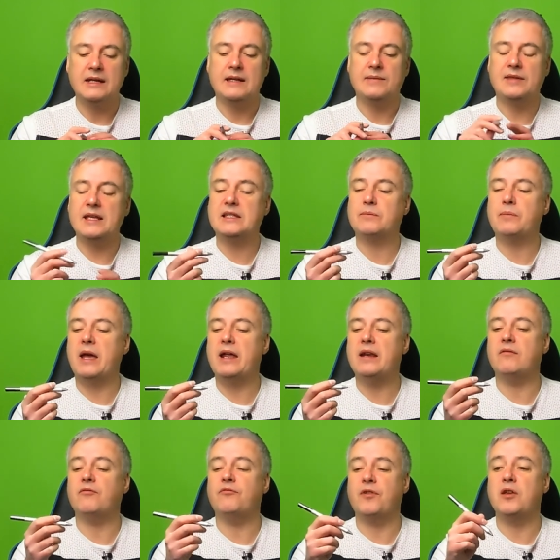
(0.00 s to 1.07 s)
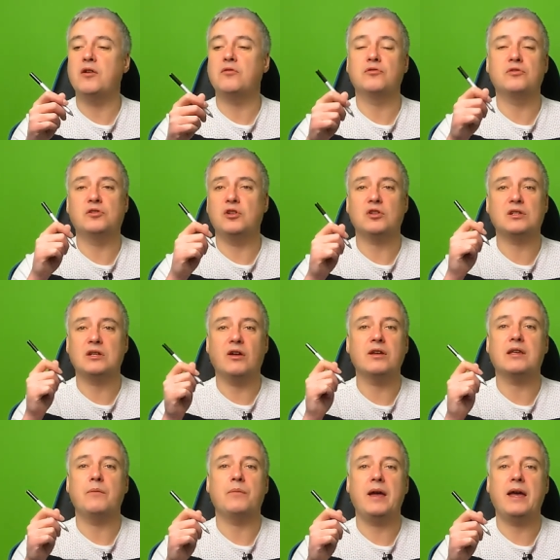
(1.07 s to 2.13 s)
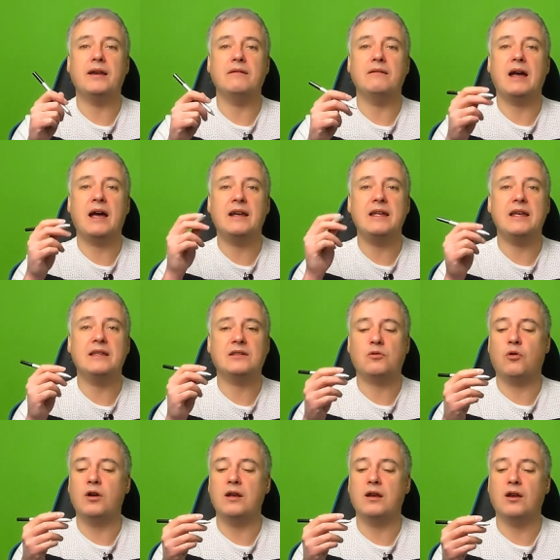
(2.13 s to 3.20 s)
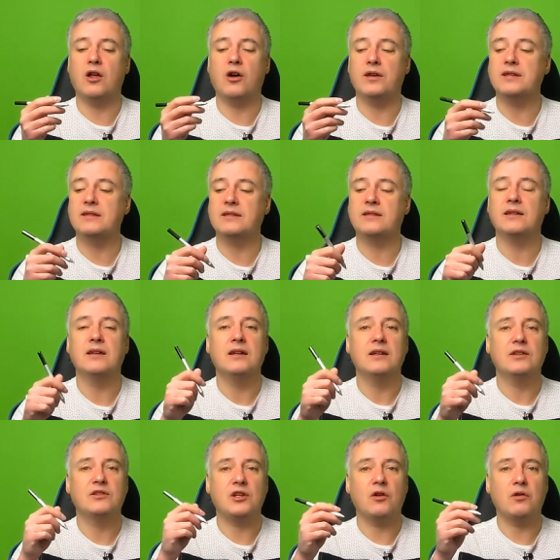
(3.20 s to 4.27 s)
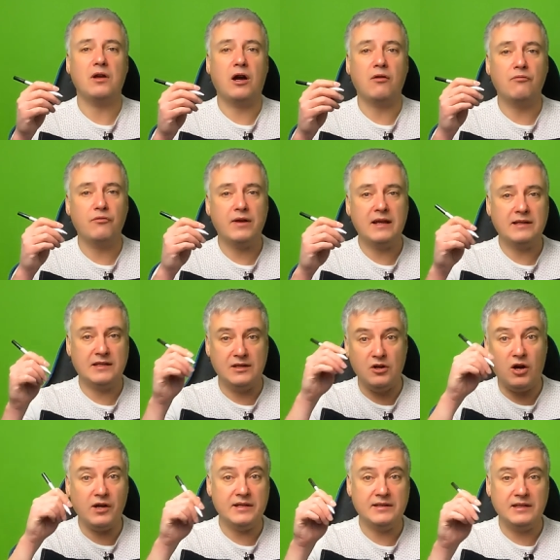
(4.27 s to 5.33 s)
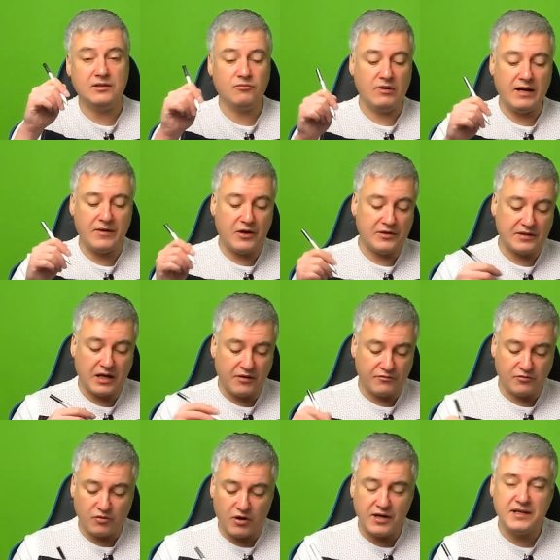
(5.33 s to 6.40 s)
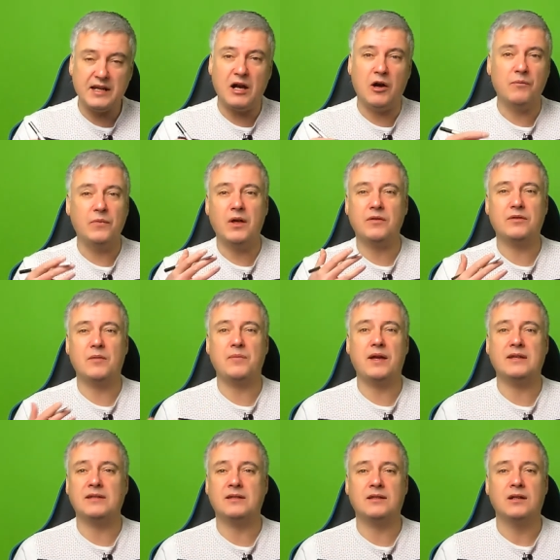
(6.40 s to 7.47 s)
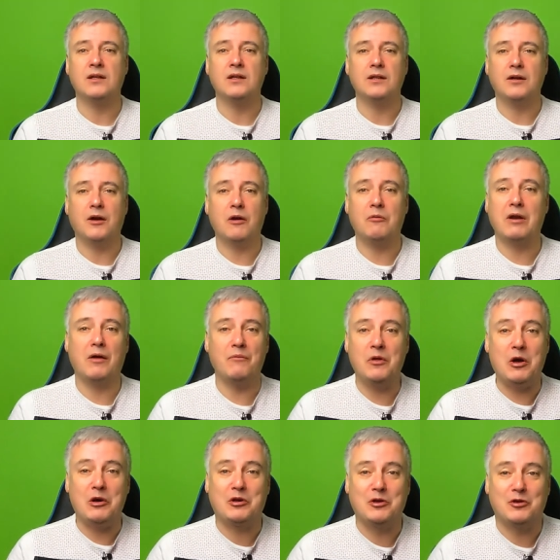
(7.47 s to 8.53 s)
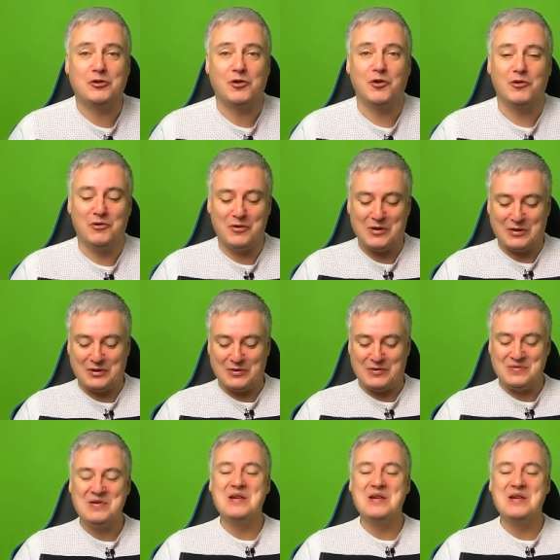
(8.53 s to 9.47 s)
This pen feels just like a pen, and it, it's quite light, so I, it's nice, it's really nice. I've tried it, I'm not the best, well, I'm not a good drawer at all,